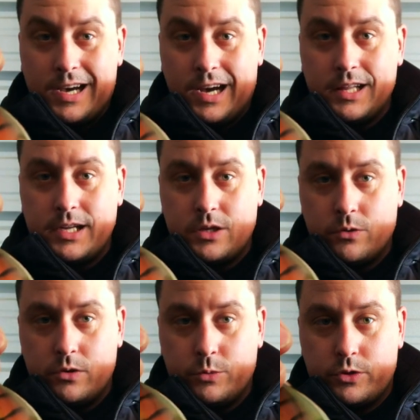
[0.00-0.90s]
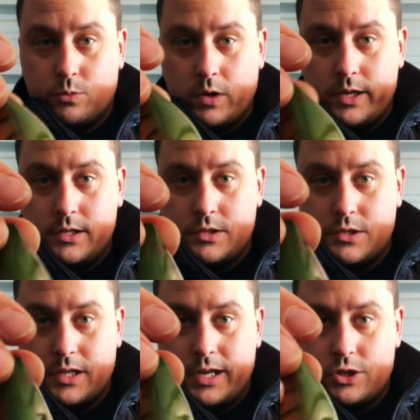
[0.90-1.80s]
I like going with red
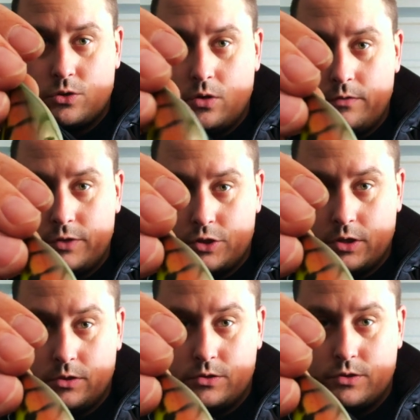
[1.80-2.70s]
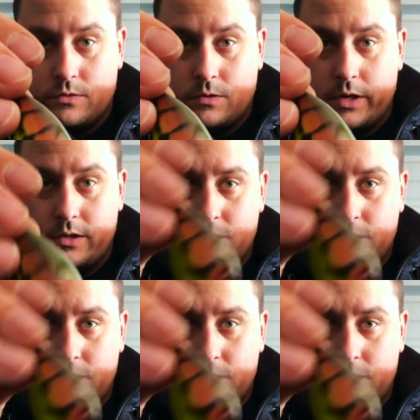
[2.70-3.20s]
slash crawfish colors, right?